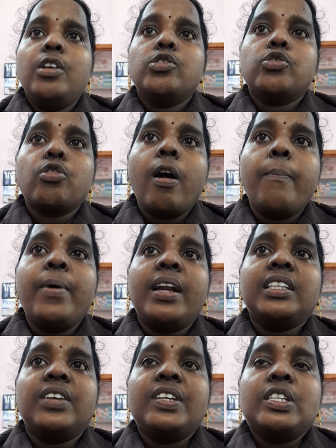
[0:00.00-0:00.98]
Stop
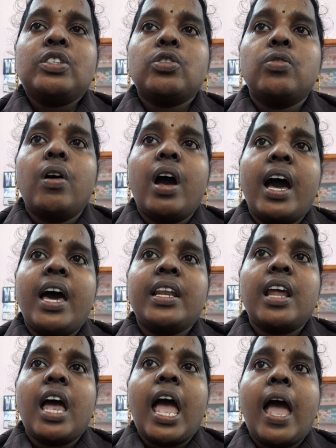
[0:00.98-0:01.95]
on the window or
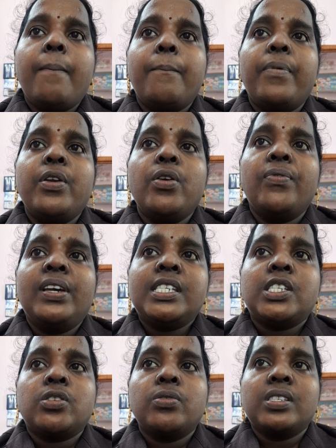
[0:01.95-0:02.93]
app you
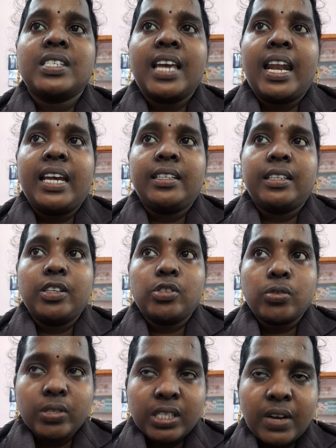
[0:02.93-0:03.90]
wish to select. The
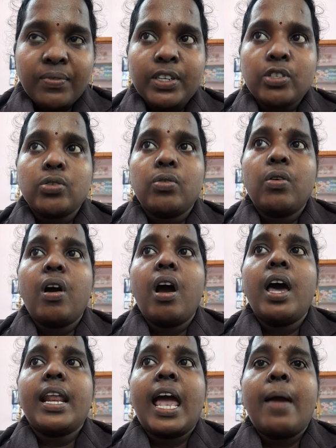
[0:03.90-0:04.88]
chosen window
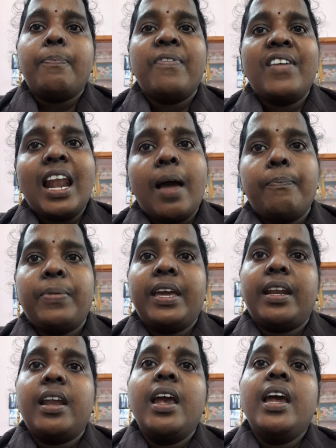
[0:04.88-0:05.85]
or app will
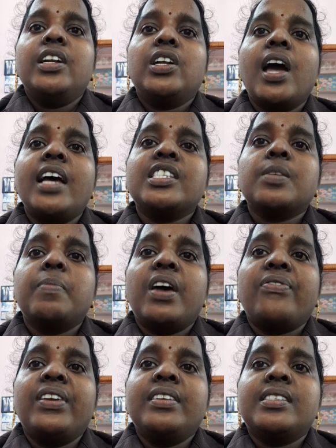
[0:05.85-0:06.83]
appear.
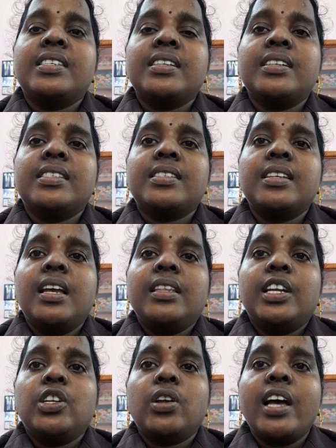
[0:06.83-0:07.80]
Taskbar features.
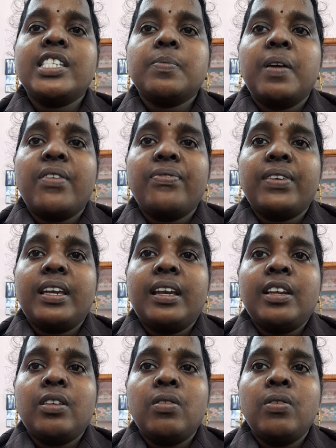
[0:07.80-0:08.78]
The taskbar
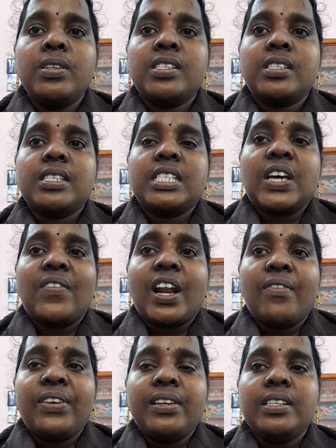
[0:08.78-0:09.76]
includes
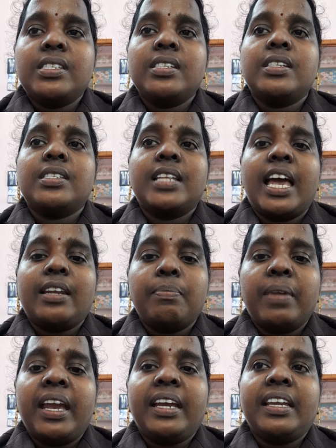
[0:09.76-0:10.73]
several features that
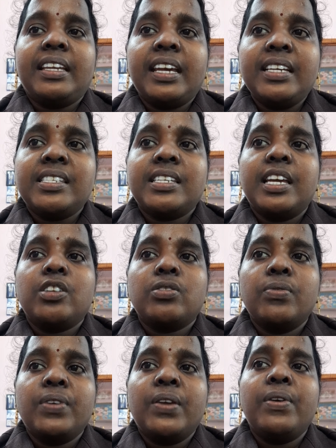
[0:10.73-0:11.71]
make it easier
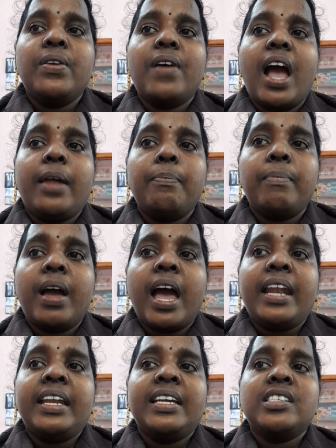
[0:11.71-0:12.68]
to view and
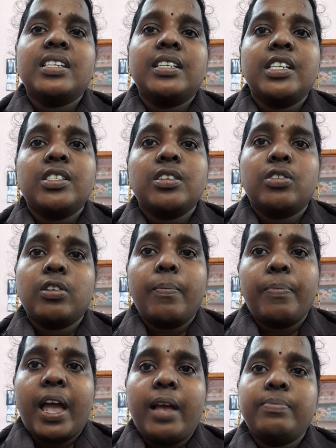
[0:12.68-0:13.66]
manage
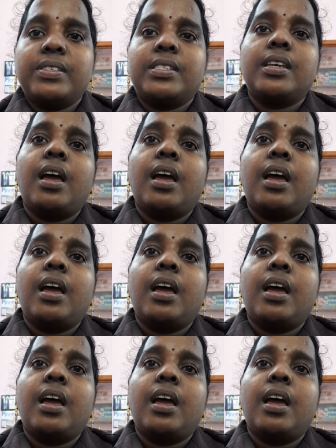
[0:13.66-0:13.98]
desktop apps.